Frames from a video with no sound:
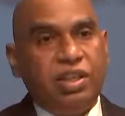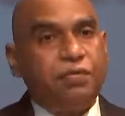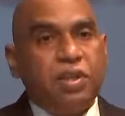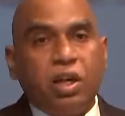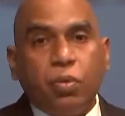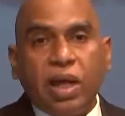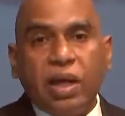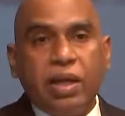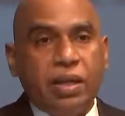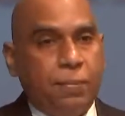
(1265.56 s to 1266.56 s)
drifted
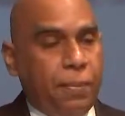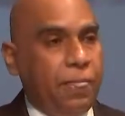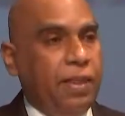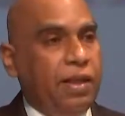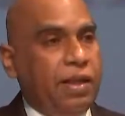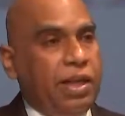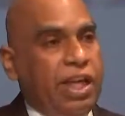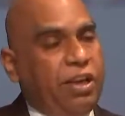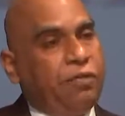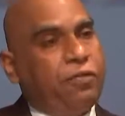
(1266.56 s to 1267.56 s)
away,
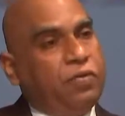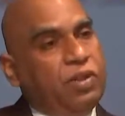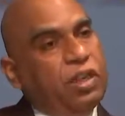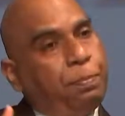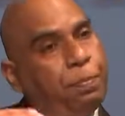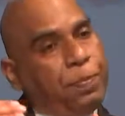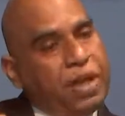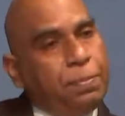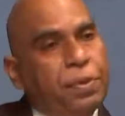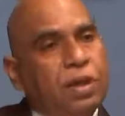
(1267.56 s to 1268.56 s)
if the
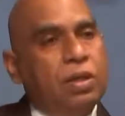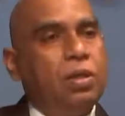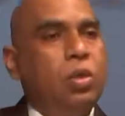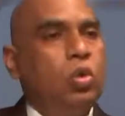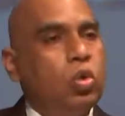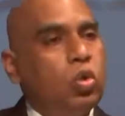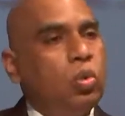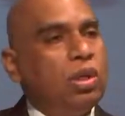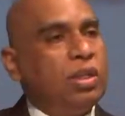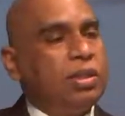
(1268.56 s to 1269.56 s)
people who
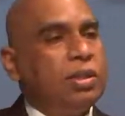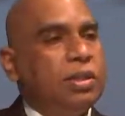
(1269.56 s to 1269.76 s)
were